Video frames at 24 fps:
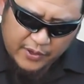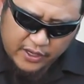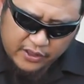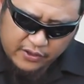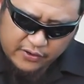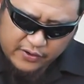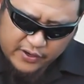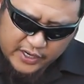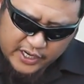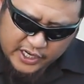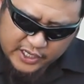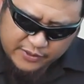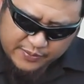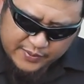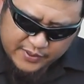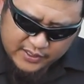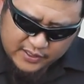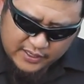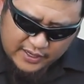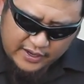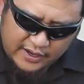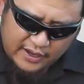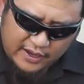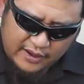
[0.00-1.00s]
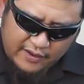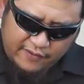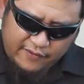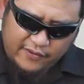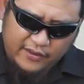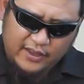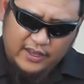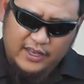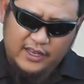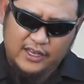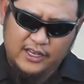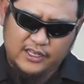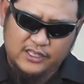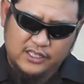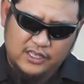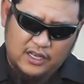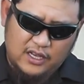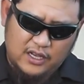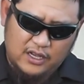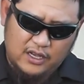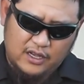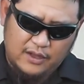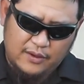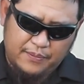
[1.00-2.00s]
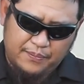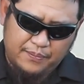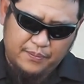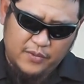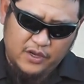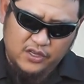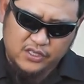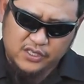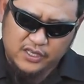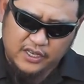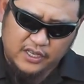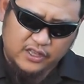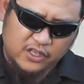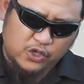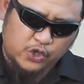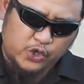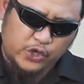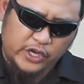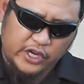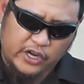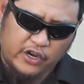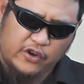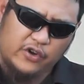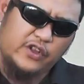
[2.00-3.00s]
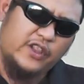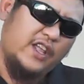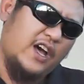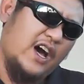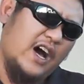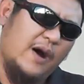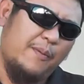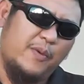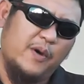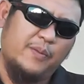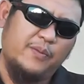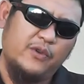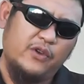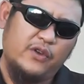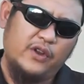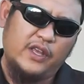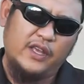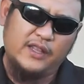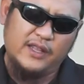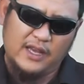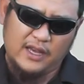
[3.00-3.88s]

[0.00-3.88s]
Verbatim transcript: other enhancements I have is um, mostly in the trigger and the hop-up unit.